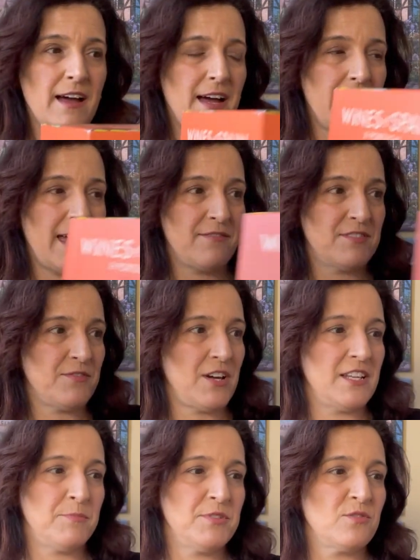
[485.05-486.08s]
I have
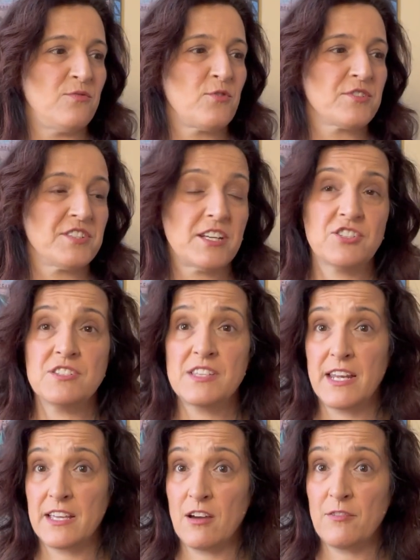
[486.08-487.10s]
divided up into 4 sections
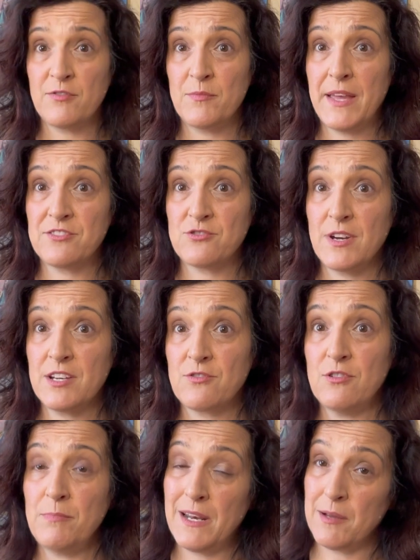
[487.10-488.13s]
that I got from that trade
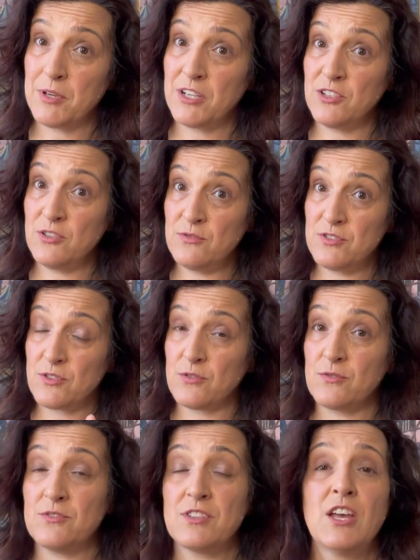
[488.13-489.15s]
group, and I'm going to use
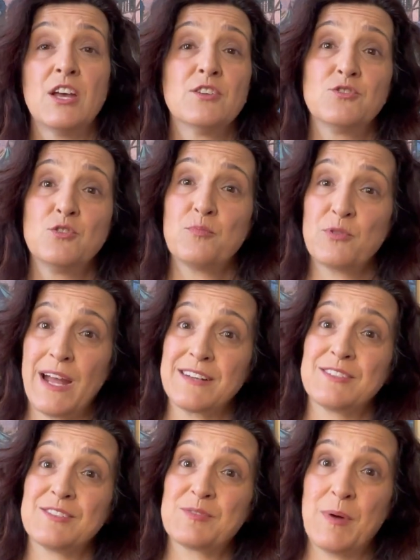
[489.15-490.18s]
those to
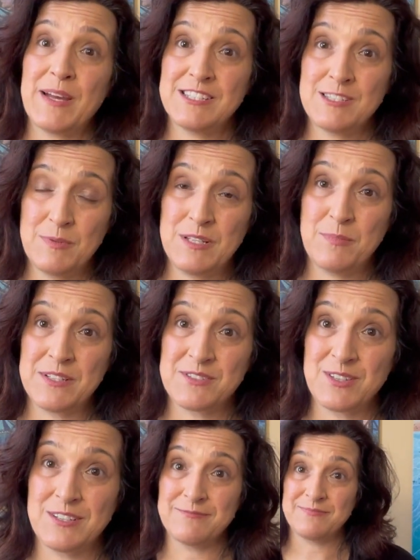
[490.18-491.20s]
practice my speed puzzling.